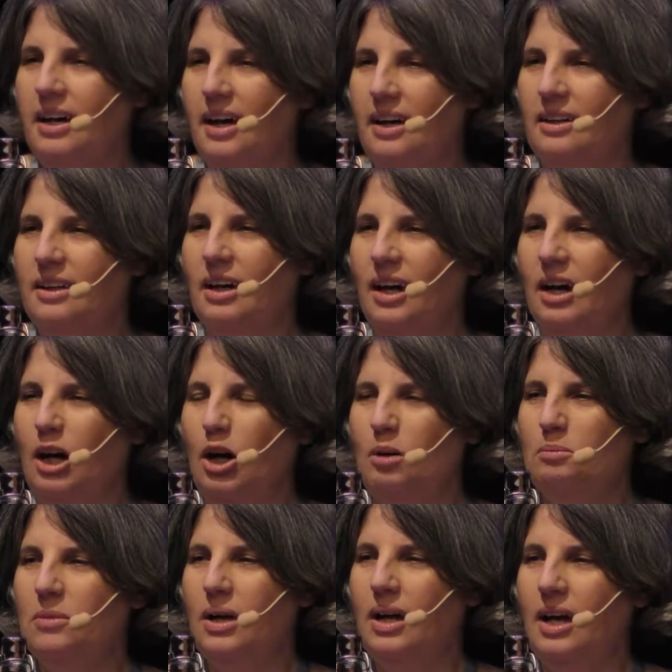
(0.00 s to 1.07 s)
that
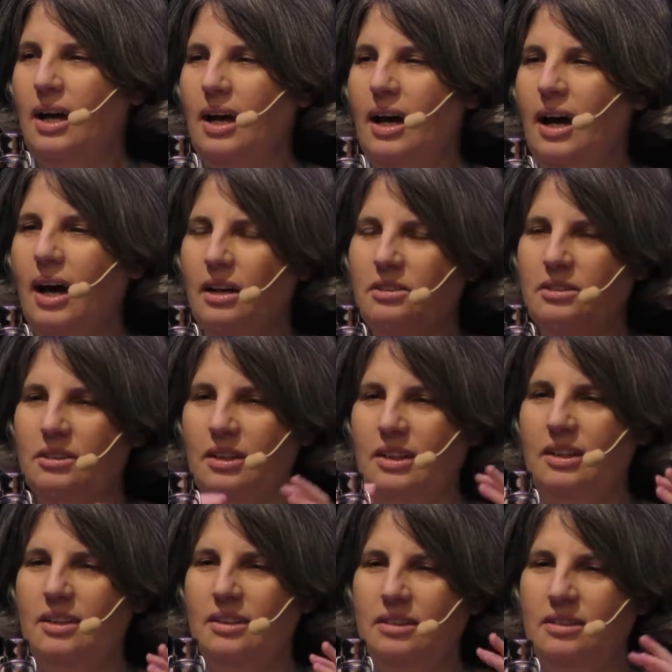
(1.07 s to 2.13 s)

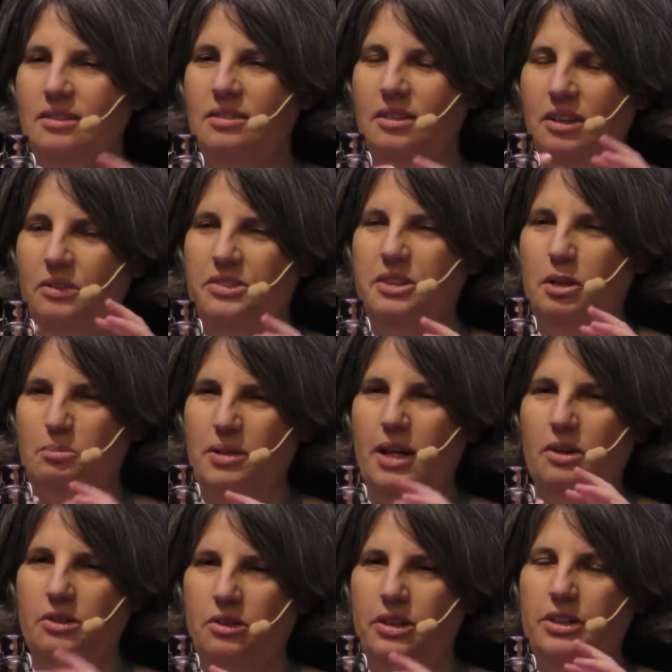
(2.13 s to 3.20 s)
actually sort of set
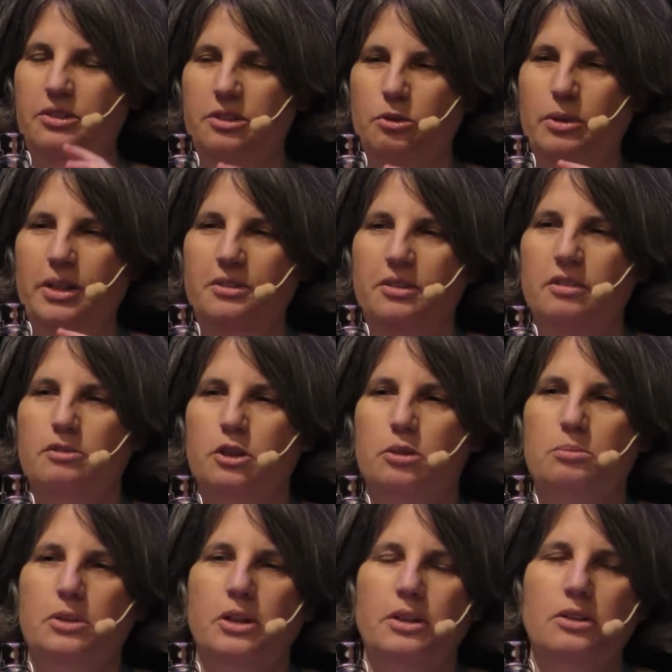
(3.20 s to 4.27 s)
boundaries the way civil
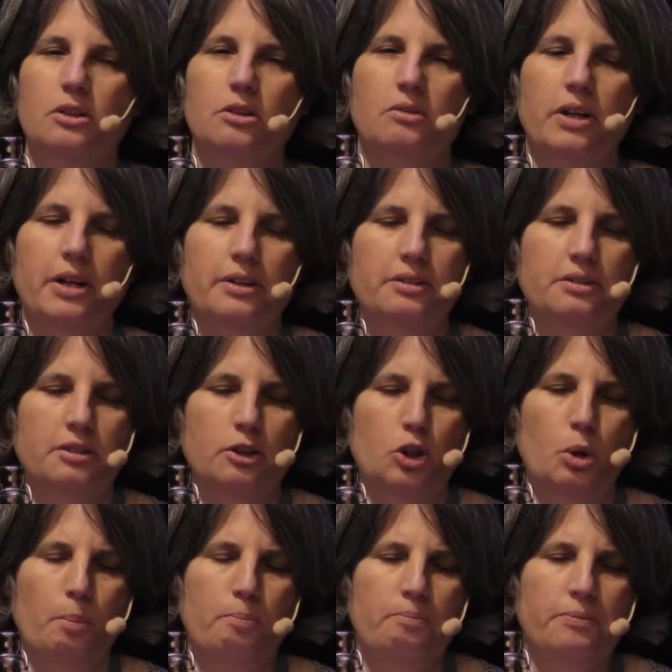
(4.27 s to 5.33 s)
and political rights
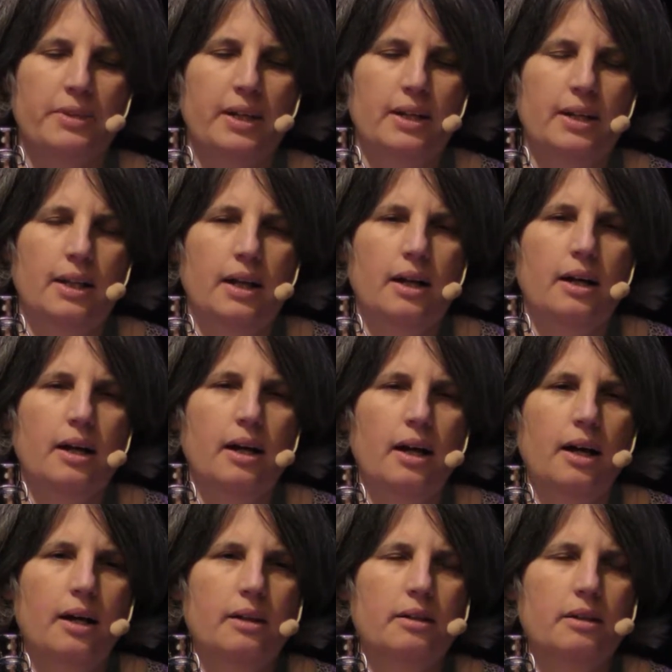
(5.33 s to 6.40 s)
do.
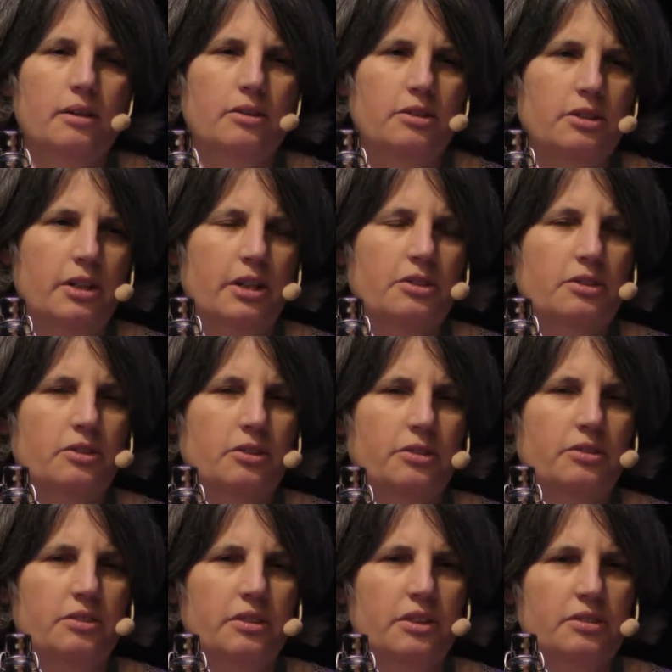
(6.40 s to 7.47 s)
And the
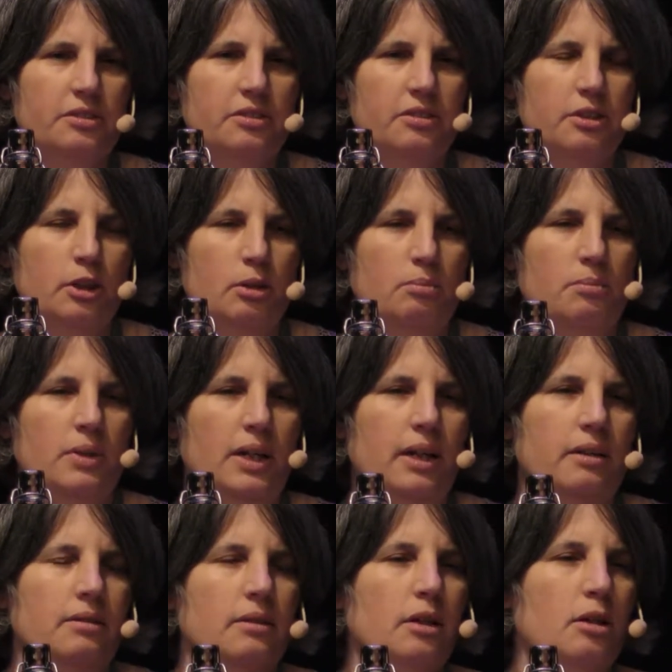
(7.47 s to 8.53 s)
international system
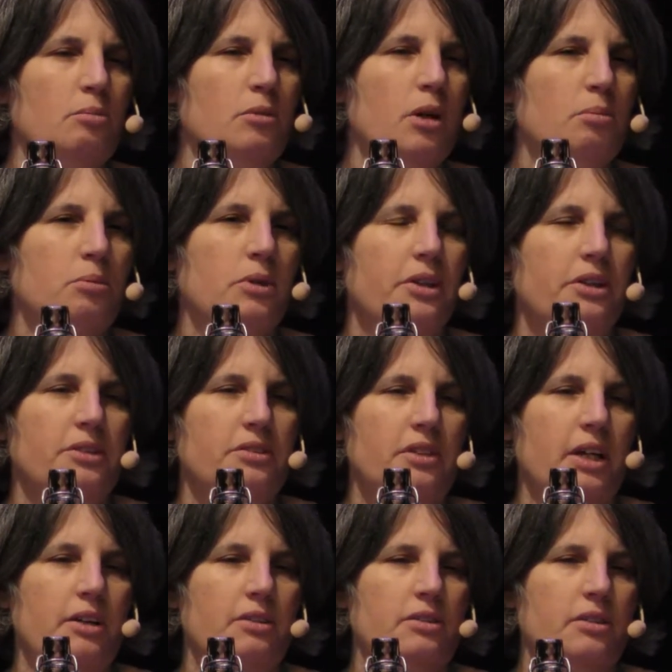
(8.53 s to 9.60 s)
has come up with a
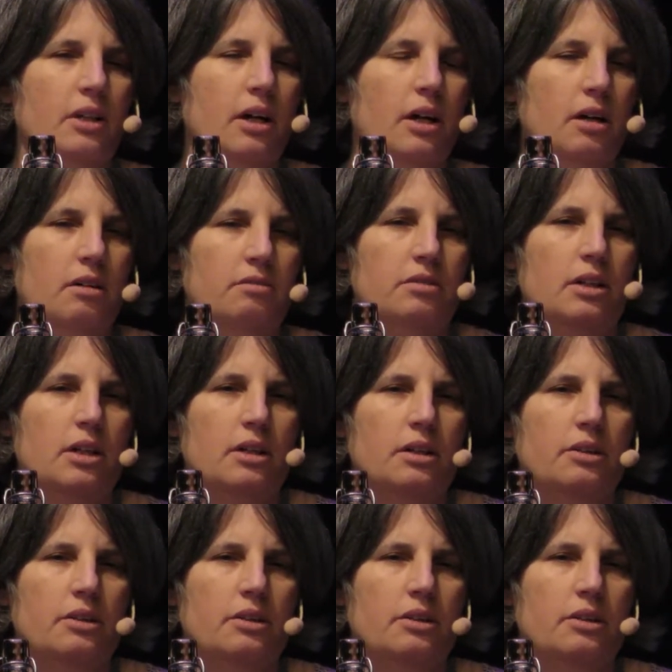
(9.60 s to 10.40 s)
sense of